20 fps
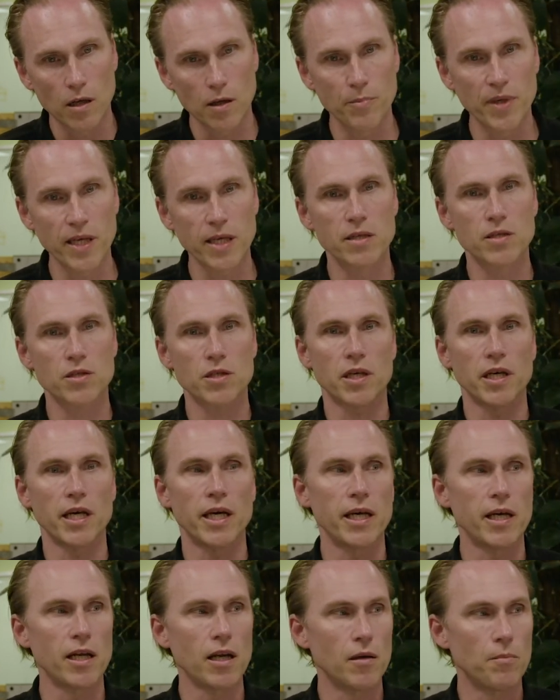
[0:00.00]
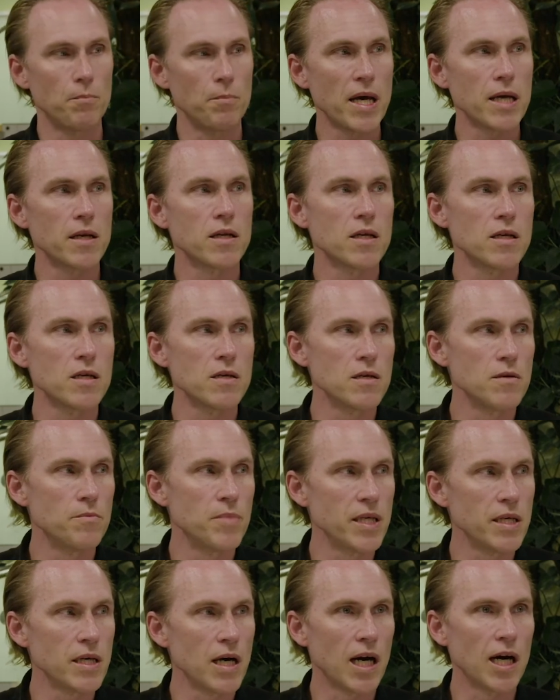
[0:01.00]
big scale, many
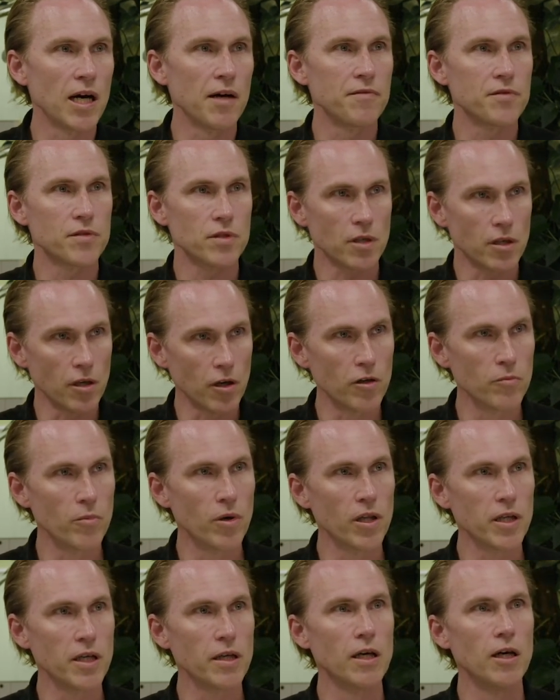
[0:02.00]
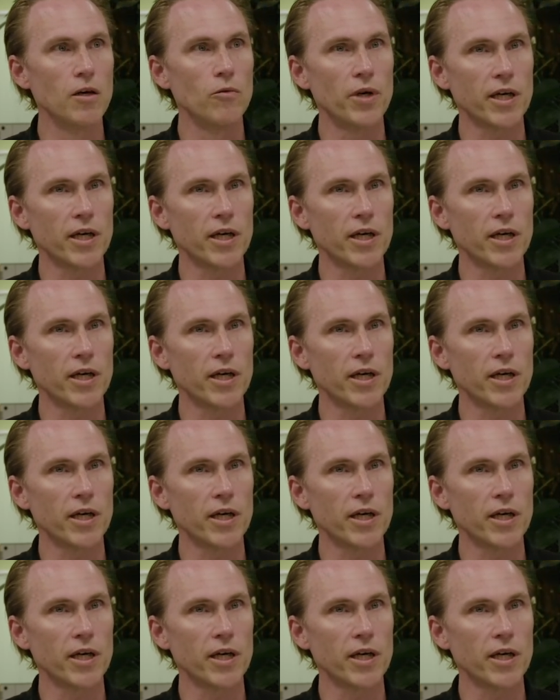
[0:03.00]
beehives globally,